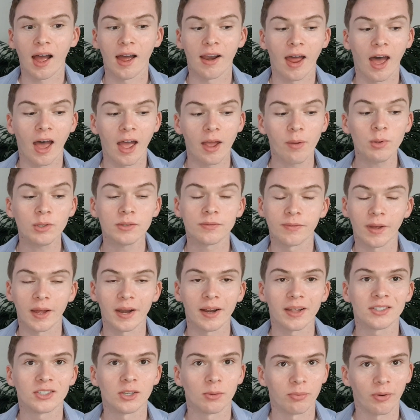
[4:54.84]
and I was
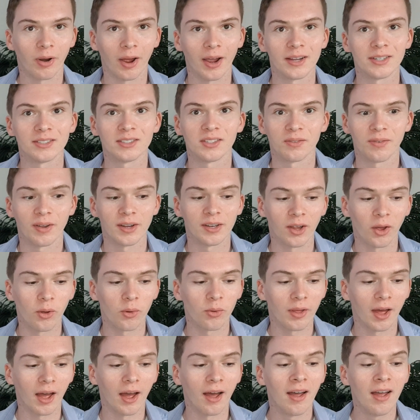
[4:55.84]
very surprised to find
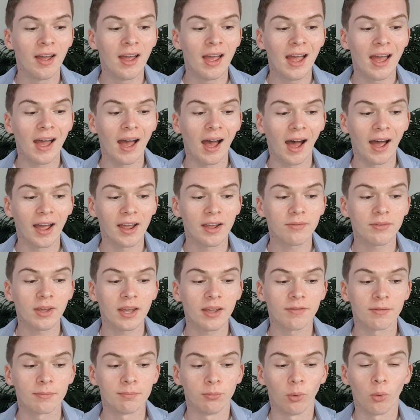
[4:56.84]
out that I have
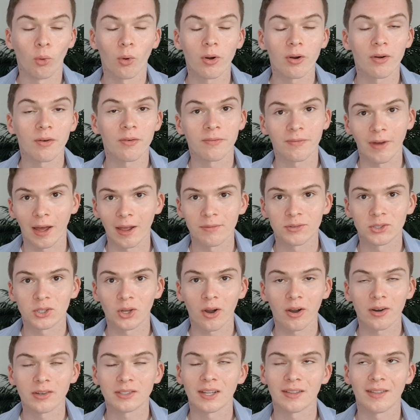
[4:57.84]
gave more 5
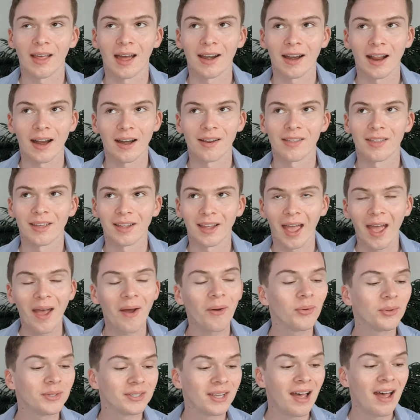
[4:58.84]
stars than anything
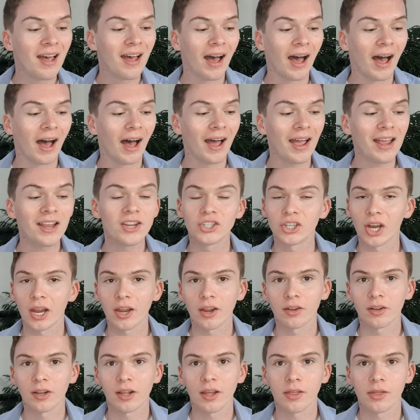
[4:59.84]
else. I
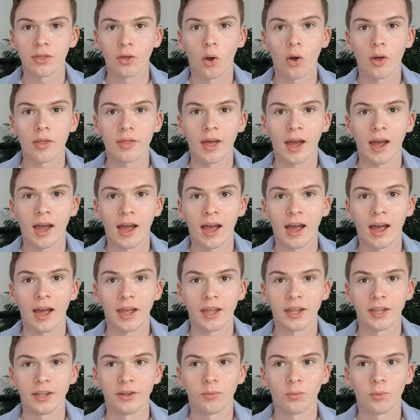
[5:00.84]
genuinely thought that
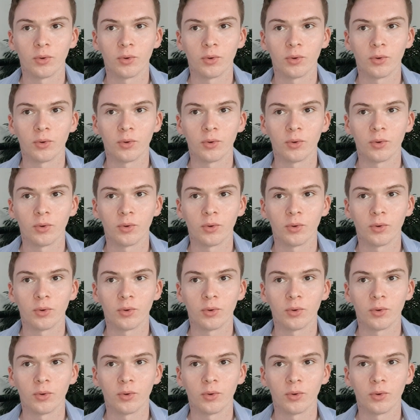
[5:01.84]
I